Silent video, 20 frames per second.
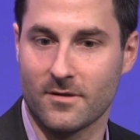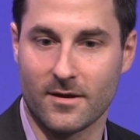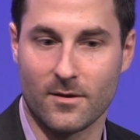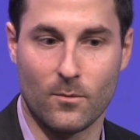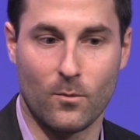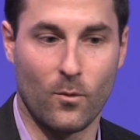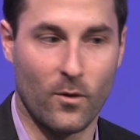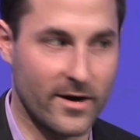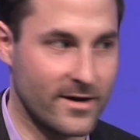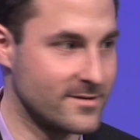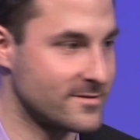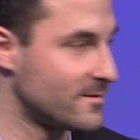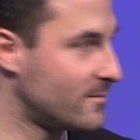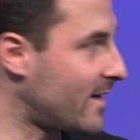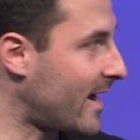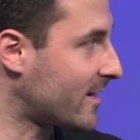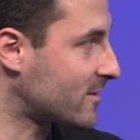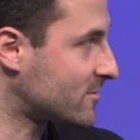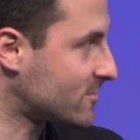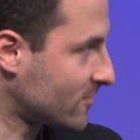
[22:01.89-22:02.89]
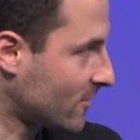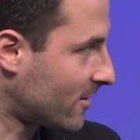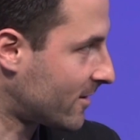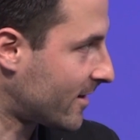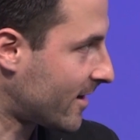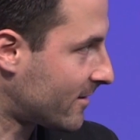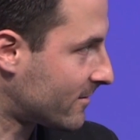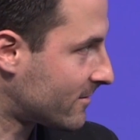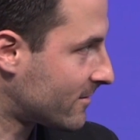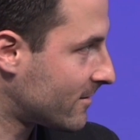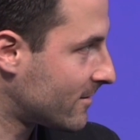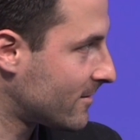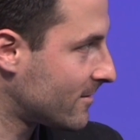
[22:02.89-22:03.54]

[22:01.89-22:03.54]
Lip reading: Like, what is the max drawdown?